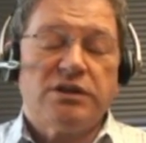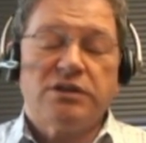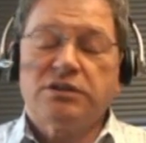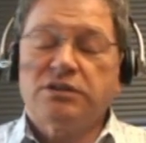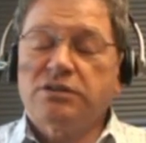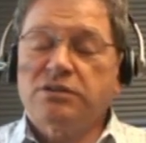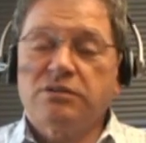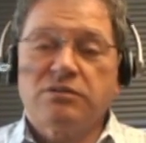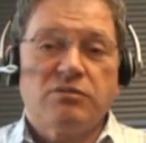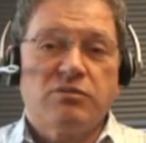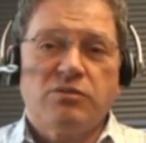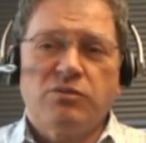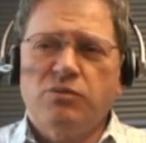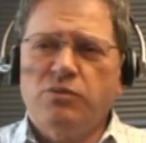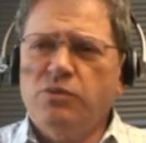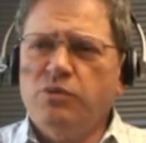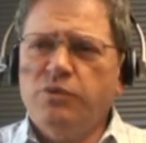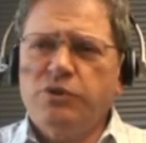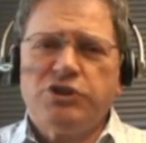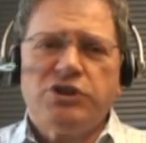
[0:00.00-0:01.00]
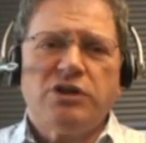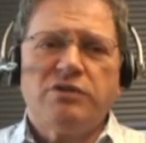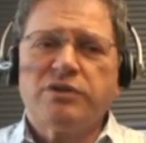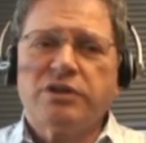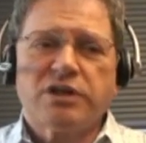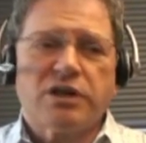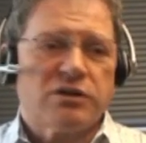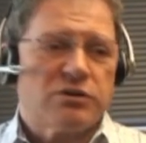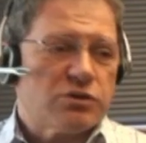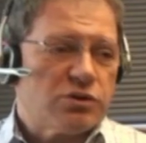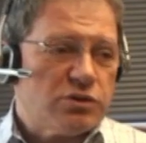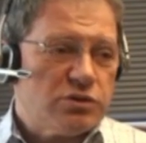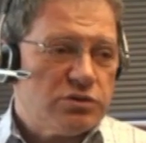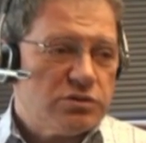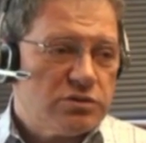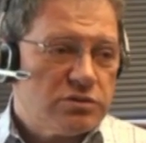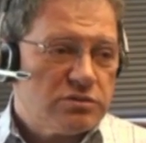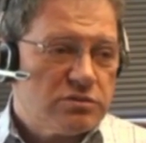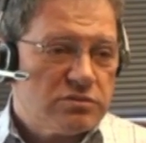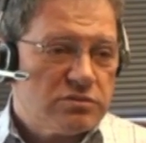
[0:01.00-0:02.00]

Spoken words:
It's whichever control.